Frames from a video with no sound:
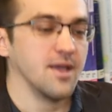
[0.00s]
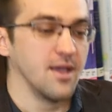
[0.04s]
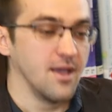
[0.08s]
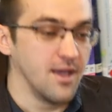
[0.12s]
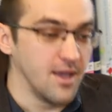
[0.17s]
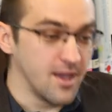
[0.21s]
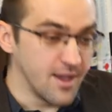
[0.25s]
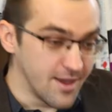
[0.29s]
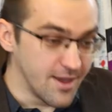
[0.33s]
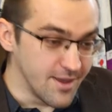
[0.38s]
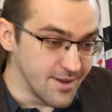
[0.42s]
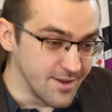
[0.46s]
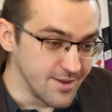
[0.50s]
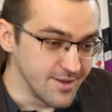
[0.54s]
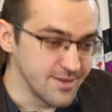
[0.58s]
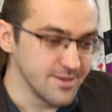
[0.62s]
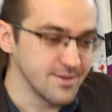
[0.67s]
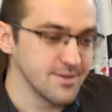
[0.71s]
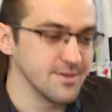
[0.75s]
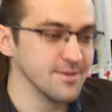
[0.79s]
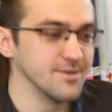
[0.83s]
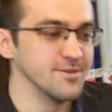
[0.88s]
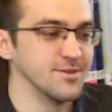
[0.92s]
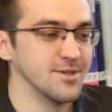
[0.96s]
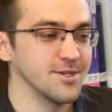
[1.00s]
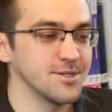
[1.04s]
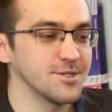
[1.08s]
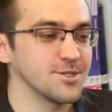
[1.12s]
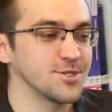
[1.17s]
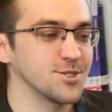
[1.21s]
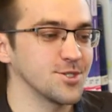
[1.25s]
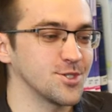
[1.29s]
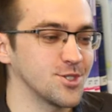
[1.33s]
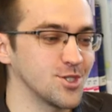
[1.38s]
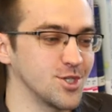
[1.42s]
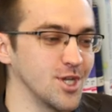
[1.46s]
And
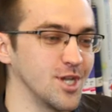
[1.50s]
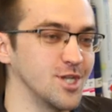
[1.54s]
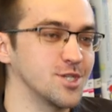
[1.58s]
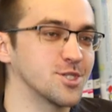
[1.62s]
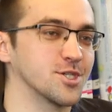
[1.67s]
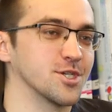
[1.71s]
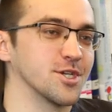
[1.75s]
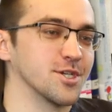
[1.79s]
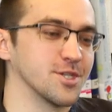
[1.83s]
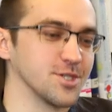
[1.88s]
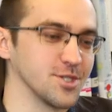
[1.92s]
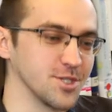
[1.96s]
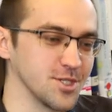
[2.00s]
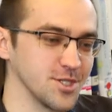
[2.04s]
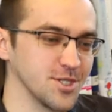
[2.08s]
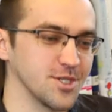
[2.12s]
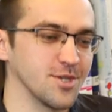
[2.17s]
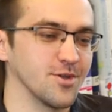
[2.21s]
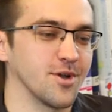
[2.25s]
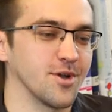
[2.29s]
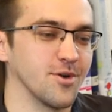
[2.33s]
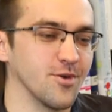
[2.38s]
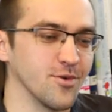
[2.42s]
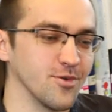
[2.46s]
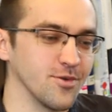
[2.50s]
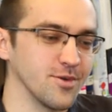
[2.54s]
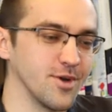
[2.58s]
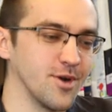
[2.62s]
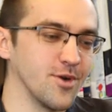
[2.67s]
this changes how,